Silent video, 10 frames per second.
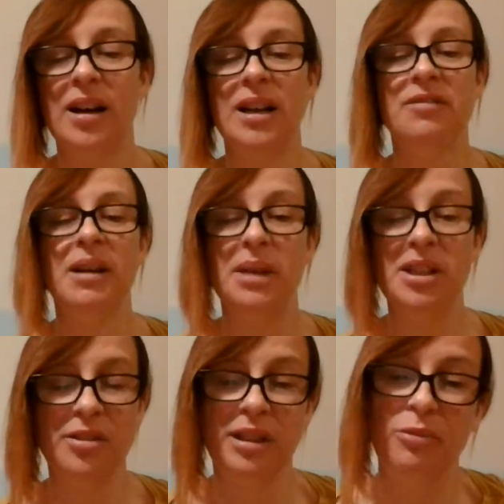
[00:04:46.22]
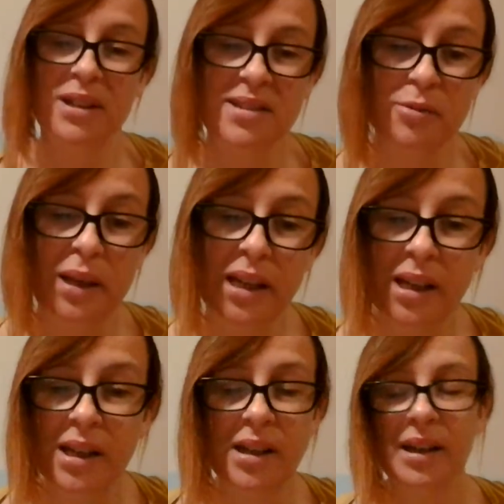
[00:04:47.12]
if I meet you only once a
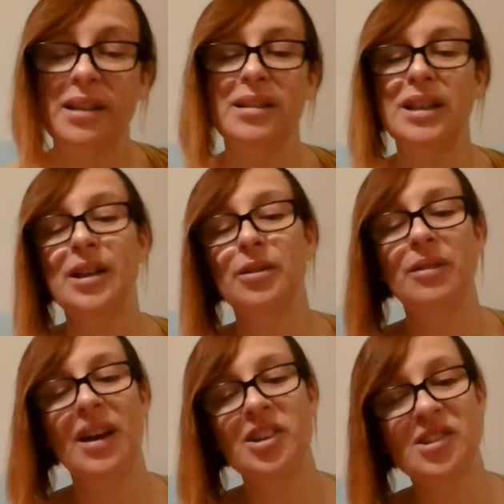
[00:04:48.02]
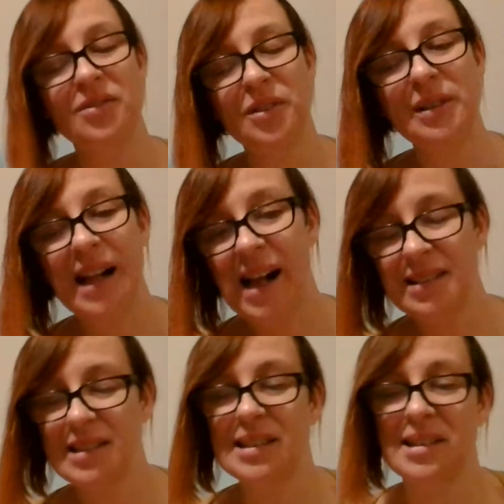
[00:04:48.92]
week and, we've had just a few
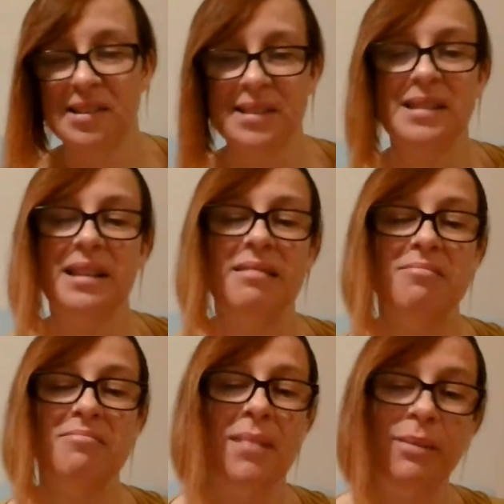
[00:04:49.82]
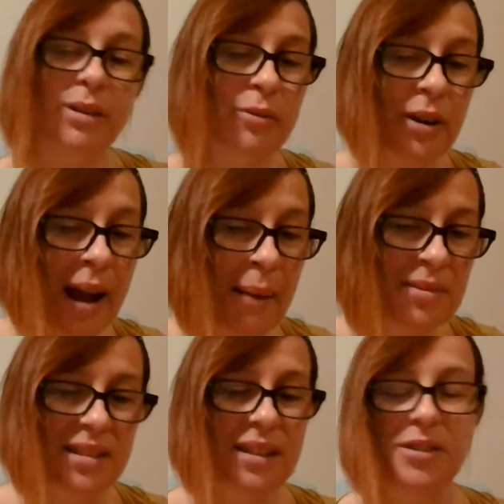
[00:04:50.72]
classes and maybe you were
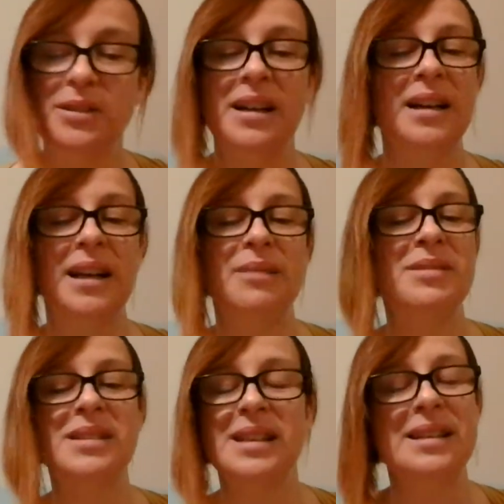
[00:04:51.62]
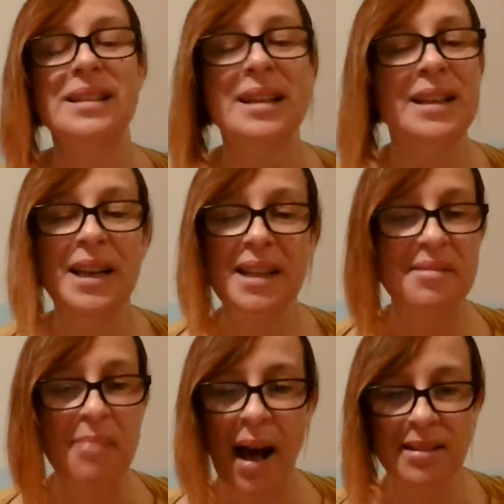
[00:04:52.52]
absent a few times and it's
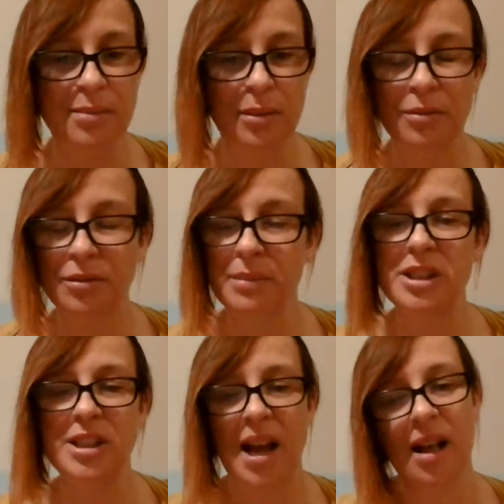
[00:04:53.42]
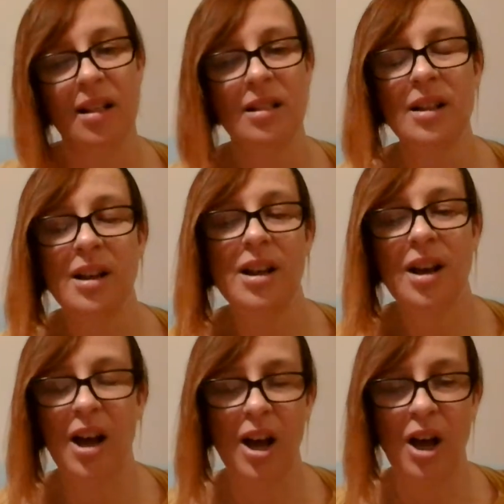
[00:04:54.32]
impossible for me to tell
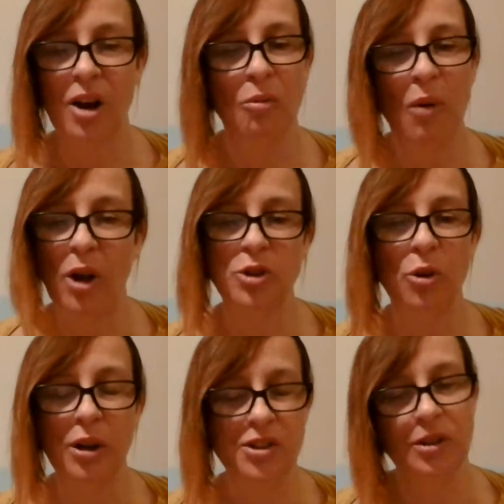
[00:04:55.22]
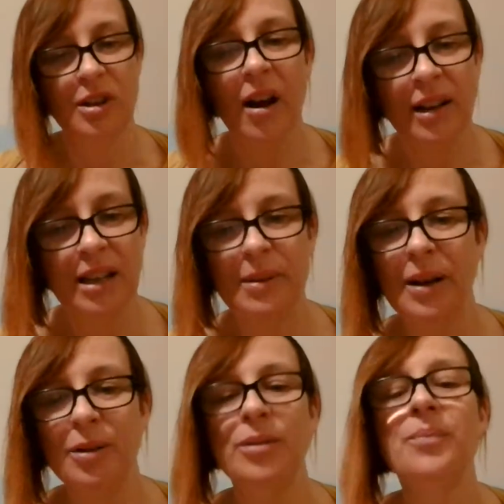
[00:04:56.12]
what course you're talking
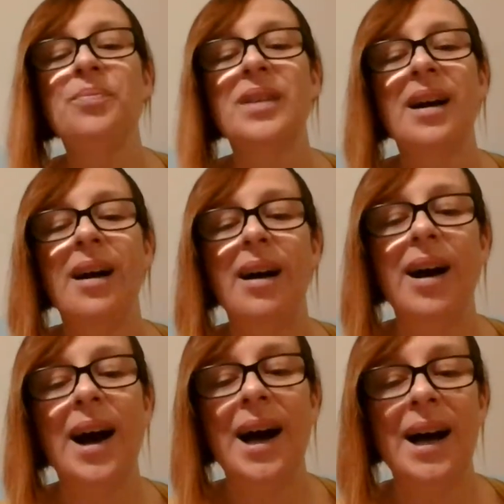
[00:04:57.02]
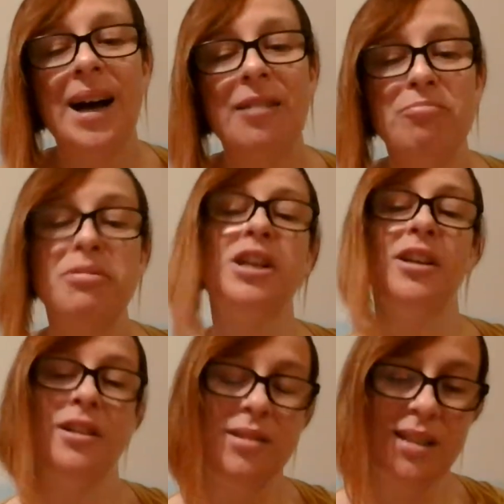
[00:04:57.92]
about.
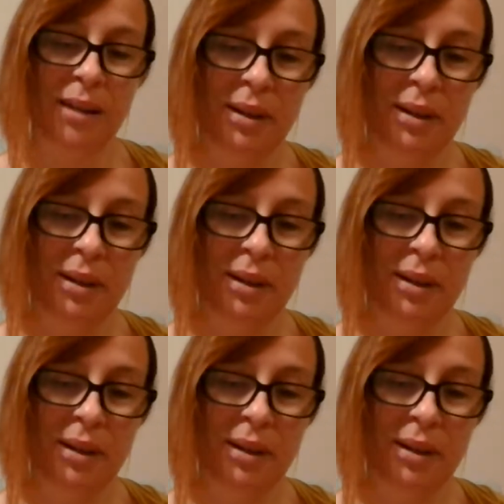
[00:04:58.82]
Because,